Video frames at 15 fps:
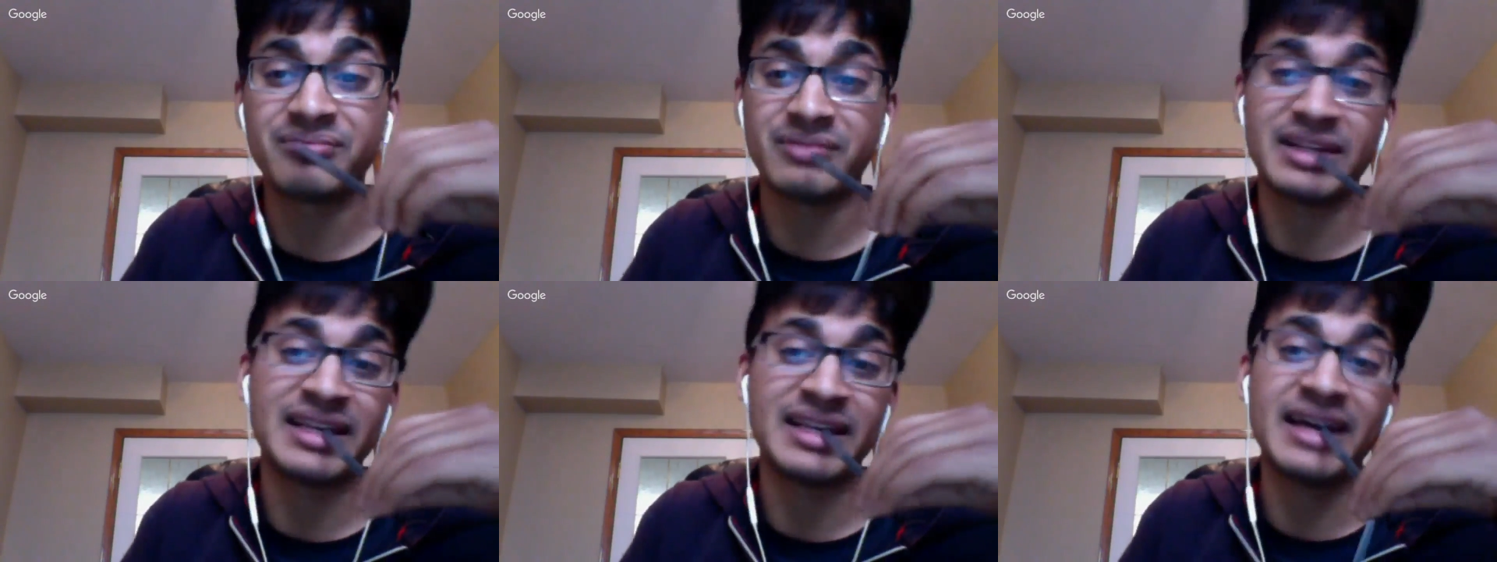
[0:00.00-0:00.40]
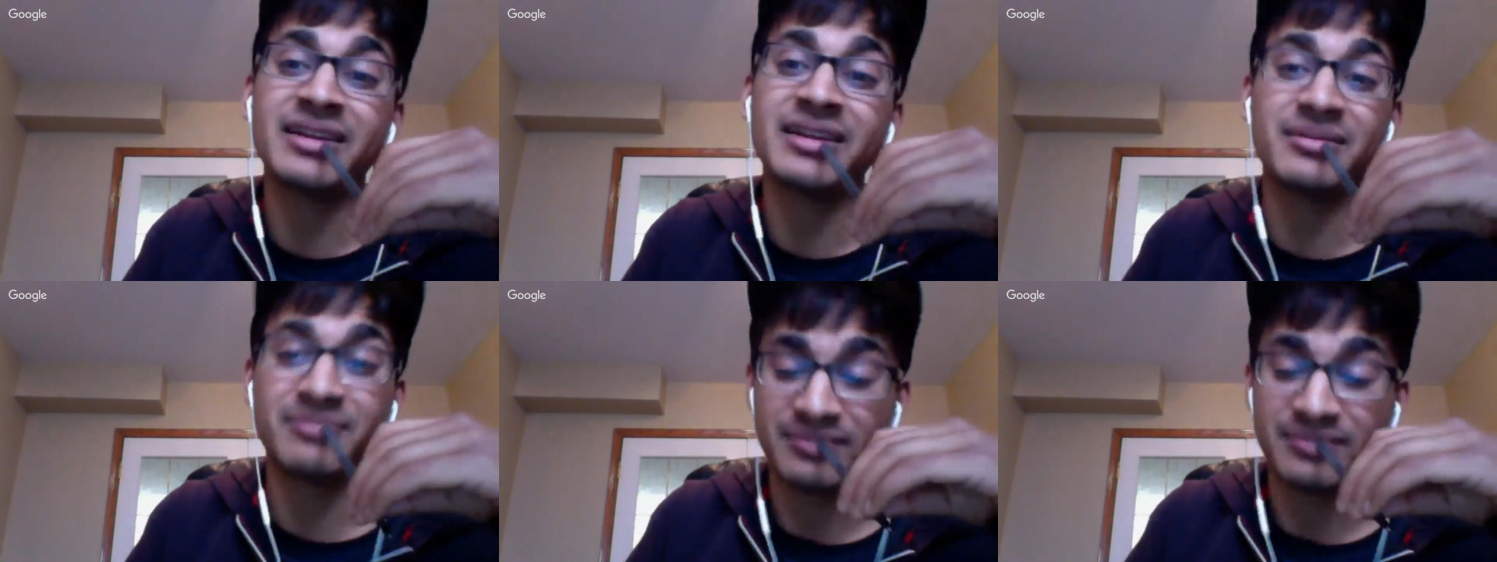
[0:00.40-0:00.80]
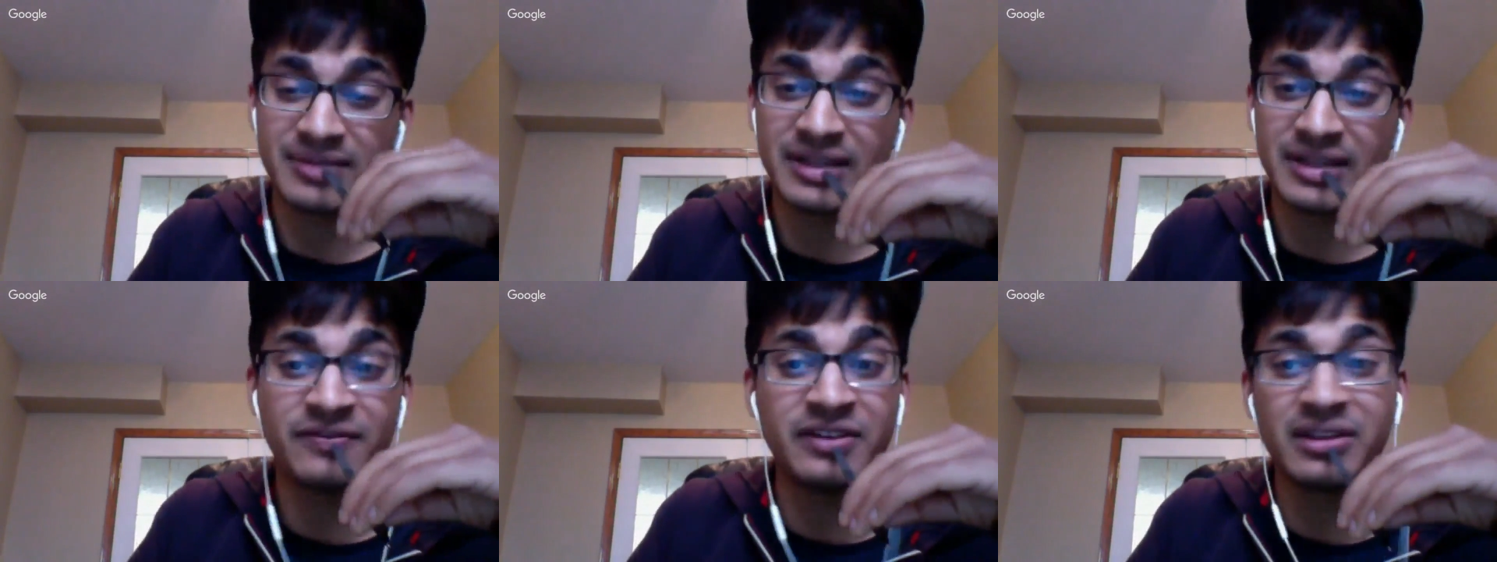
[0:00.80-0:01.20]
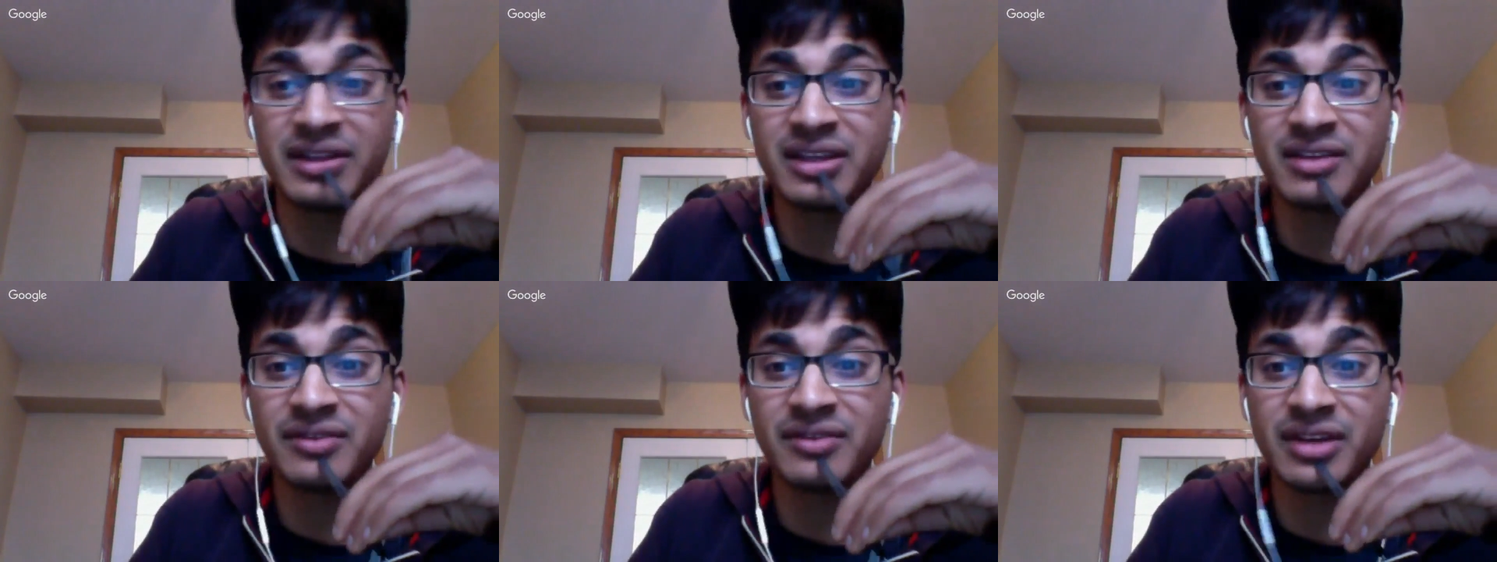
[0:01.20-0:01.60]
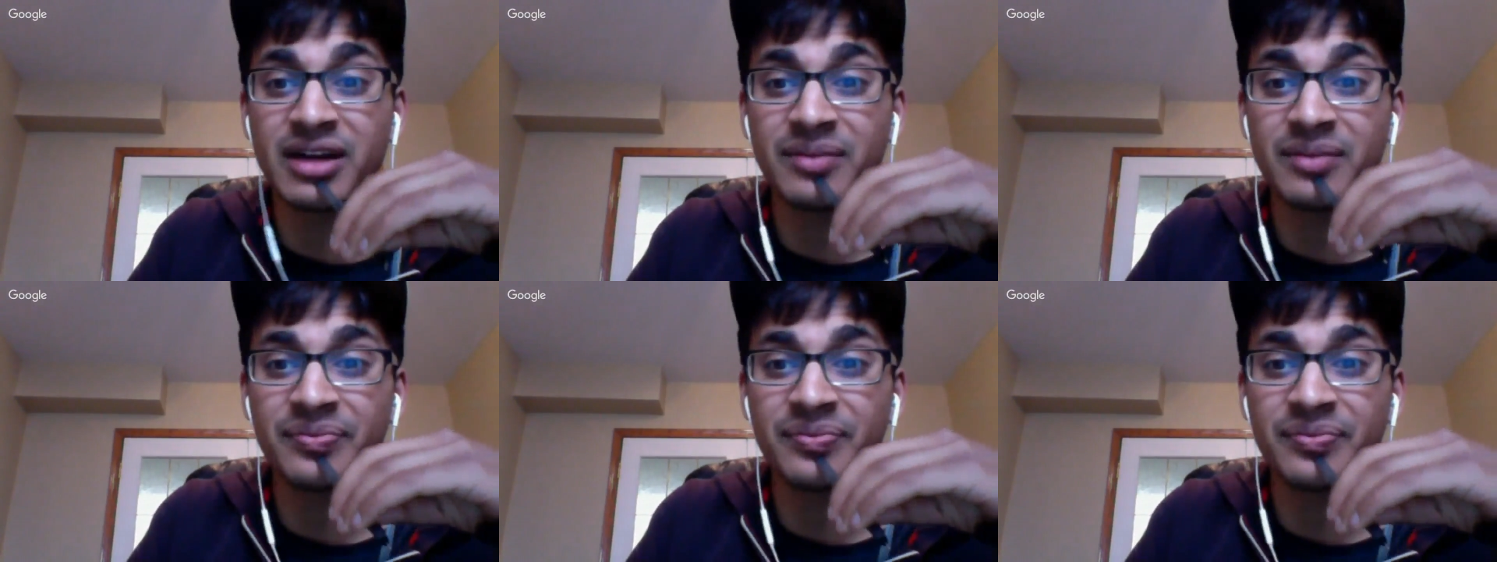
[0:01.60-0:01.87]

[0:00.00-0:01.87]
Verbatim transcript: I get it and feel like giving up.